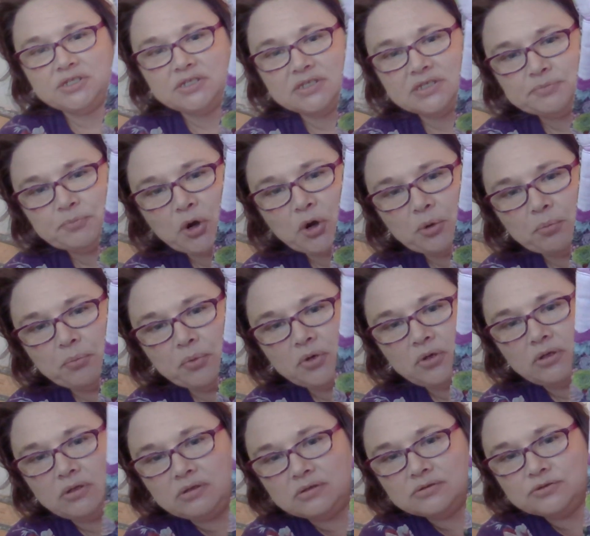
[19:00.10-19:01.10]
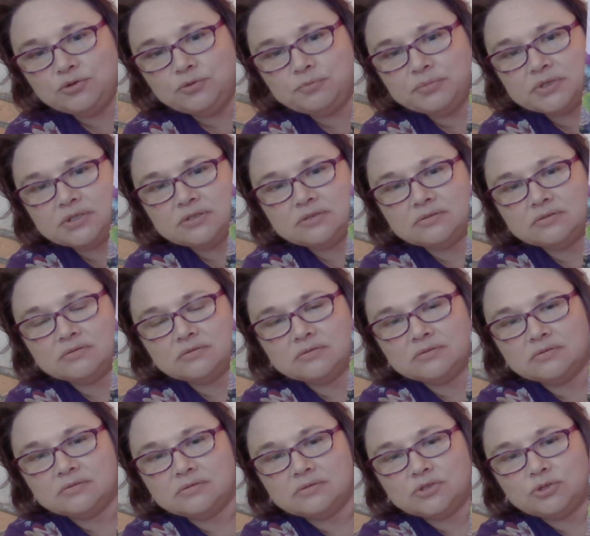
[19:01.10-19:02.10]
this purple. Oop,
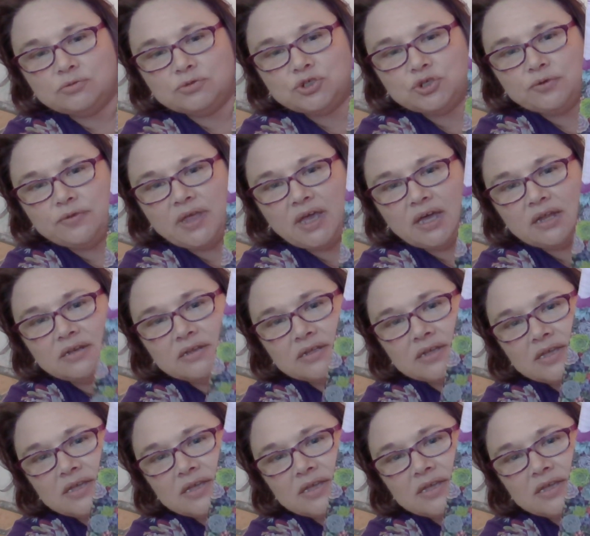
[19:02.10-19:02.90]
don't show that.